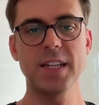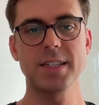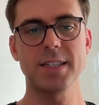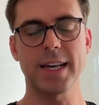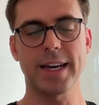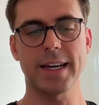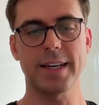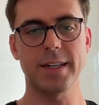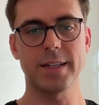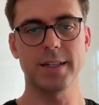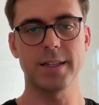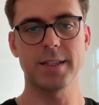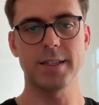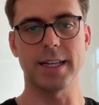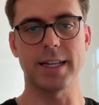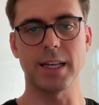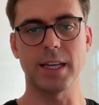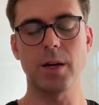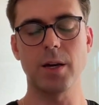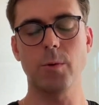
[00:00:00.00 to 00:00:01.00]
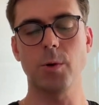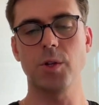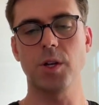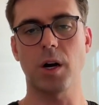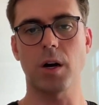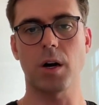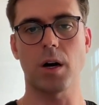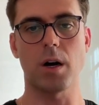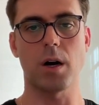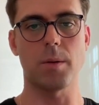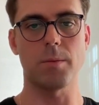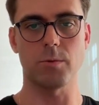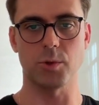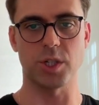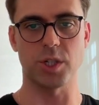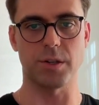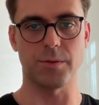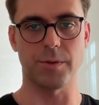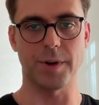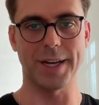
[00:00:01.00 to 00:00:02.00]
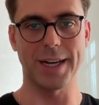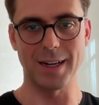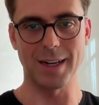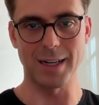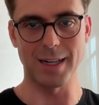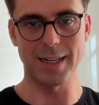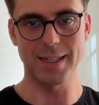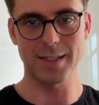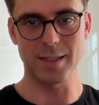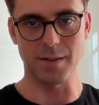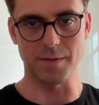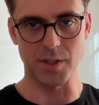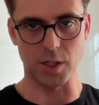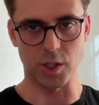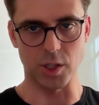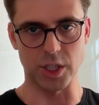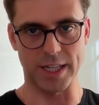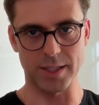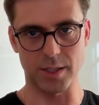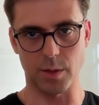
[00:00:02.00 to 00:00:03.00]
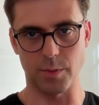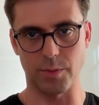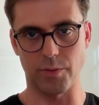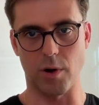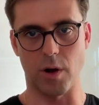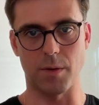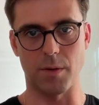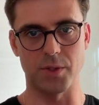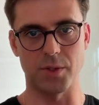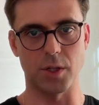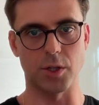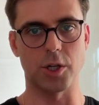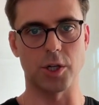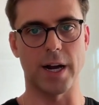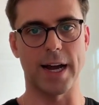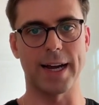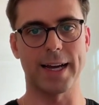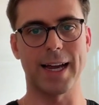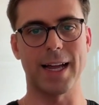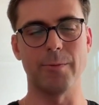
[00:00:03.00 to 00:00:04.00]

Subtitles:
seconds, and keyword.com will generate a list of suggested prompts to track,